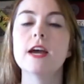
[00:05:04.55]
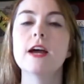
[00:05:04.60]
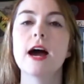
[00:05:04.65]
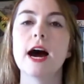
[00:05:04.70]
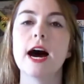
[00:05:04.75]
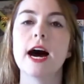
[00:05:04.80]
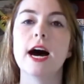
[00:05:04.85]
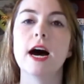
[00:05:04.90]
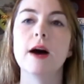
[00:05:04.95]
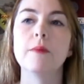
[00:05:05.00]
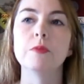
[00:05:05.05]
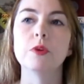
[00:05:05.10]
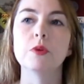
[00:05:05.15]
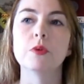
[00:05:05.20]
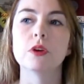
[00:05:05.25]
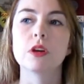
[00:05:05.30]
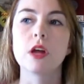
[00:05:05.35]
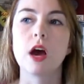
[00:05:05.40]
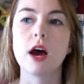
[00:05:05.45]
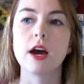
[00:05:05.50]
Um, you are
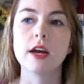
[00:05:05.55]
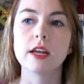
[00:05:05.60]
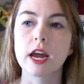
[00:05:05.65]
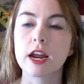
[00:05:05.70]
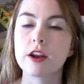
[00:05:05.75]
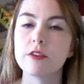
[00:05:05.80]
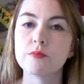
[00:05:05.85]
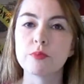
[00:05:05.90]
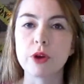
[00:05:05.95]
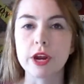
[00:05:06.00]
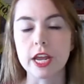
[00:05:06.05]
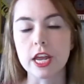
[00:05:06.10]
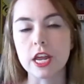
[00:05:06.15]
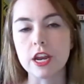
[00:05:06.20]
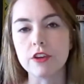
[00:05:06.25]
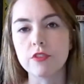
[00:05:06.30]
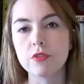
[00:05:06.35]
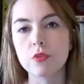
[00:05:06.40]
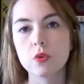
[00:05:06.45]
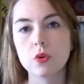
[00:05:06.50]
not kind of breaking any
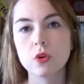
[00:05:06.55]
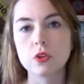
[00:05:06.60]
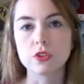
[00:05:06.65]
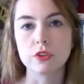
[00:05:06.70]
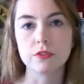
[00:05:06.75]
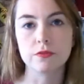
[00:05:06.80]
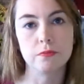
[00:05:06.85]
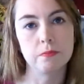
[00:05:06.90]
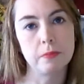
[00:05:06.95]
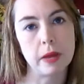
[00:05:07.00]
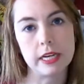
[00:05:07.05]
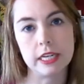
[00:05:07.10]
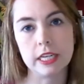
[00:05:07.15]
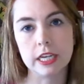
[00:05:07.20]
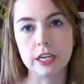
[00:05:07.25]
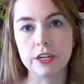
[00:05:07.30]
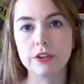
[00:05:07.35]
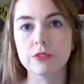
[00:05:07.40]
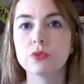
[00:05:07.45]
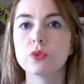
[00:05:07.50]
rules or bending
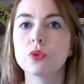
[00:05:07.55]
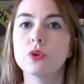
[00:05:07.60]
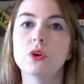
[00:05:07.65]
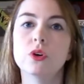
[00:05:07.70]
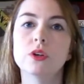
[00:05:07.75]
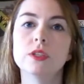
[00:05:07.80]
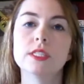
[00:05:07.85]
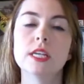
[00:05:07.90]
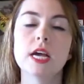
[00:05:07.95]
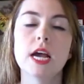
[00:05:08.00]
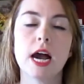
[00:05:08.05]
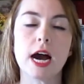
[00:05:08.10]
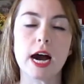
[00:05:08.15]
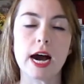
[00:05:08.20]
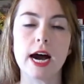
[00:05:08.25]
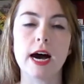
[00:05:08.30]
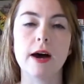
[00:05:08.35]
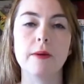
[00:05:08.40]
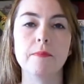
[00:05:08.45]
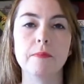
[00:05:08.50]
any rules.
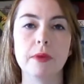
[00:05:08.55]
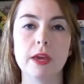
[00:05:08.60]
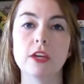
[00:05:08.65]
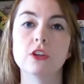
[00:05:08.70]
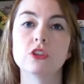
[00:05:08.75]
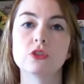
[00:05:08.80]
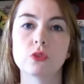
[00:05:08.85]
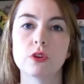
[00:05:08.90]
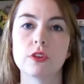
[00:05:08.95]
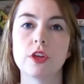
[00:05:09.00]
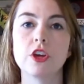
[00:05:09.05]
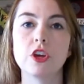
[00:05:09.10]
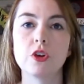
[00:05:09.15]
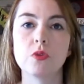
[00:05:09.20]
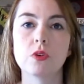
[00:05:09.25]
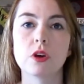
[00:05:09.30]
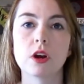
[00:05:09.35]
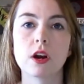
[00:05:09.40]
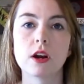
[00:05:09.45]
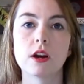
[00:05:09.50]
Um, make sure that you
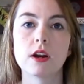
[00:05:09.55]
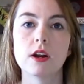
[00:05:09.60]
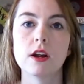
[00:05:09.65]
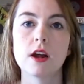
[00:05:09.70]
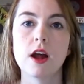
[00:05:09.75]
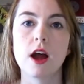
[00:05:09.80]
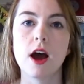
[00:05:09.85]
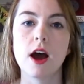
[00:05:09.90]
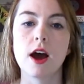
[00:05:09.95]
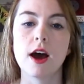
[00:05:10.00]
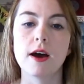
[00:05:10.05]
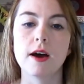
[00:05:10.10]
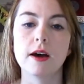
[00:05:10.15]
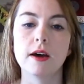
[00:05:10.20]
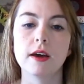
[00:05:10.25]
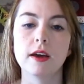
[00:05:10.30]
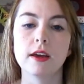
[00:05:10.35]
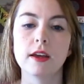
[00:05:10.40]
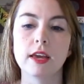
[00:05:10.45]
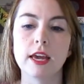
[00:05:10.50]
are uh,
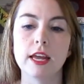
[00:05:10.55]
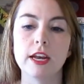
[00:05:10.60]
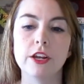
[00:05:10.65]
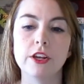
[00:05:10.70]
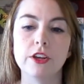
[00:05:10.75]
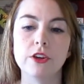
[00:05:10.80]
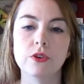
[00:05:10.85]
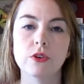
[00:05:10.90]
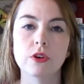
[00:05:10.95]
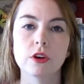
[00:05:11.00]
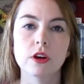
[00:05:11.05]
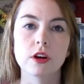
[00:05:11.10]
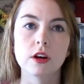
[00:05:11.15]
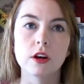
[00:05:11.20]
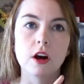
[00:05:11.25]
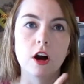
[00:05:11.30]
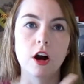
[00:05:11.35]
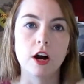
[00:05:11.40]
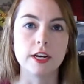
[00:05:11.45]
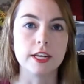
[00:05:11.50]
getting your
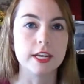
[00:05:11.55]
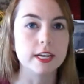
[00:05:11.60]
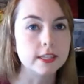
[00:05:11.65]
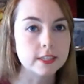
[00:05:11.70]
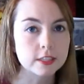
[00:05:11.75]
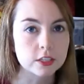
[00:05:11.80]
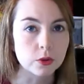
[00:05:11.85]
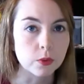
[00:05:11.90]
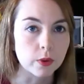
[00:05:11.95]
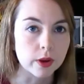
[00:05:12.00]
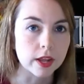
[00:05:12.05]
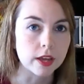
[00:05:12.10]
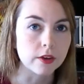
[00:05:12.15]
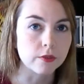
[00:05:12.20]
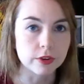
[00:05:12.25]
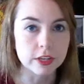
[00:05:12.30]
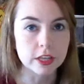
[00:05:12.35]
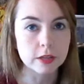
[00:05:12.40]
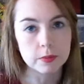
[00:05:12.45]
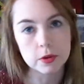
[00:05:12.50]
audience to want to
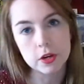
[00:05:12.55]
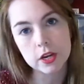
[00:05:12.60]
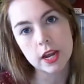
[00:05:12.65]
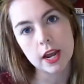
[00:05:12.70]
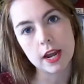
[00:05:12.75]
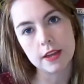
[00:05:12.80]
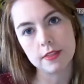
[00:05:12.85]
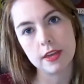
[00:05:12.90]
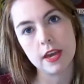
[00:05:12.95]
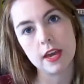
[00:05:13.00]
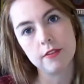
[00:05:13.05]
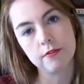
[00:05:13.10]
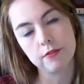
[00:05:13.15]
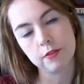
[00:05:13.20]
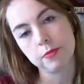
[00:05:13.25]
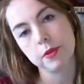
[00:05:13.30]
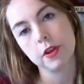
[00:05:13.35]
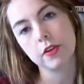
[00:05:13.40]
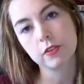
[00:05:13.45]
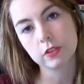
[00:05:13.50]
read the book, and then from
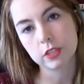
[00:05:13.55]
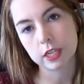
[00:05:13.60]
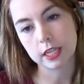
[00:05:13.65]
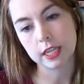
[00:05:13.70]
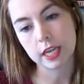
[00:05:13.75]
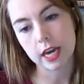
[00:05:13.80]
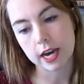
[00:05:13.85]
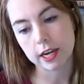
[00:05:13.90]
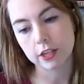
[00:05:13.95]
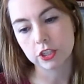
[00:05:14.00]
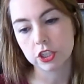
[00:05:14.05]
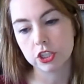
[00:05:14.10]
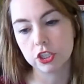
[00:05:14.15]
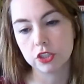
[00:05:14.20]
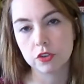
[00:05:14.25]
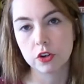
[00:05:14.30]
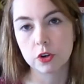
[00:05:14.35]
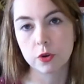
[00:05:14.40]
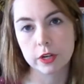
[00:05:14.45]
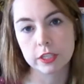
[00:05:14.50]
there they'll take the action to
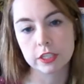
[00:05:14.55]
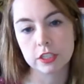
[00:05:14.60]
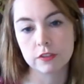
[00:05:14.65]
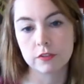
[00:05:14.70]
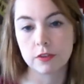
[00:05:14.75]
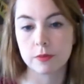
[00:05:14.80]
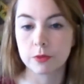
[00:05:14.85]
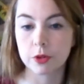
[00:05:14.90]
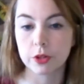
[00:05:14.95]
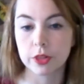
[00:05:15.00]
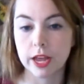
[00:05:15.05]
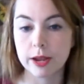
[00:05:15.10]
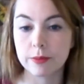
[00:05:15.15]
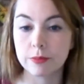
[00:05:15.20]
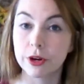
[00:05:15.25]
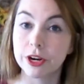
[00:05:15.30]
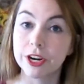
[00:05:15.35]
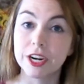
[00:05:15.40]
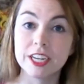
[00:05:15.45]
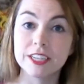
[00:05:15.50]
request it from their
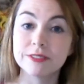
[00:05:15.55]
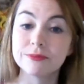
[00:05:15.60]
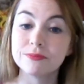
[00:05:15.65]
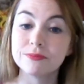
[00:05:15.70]
library.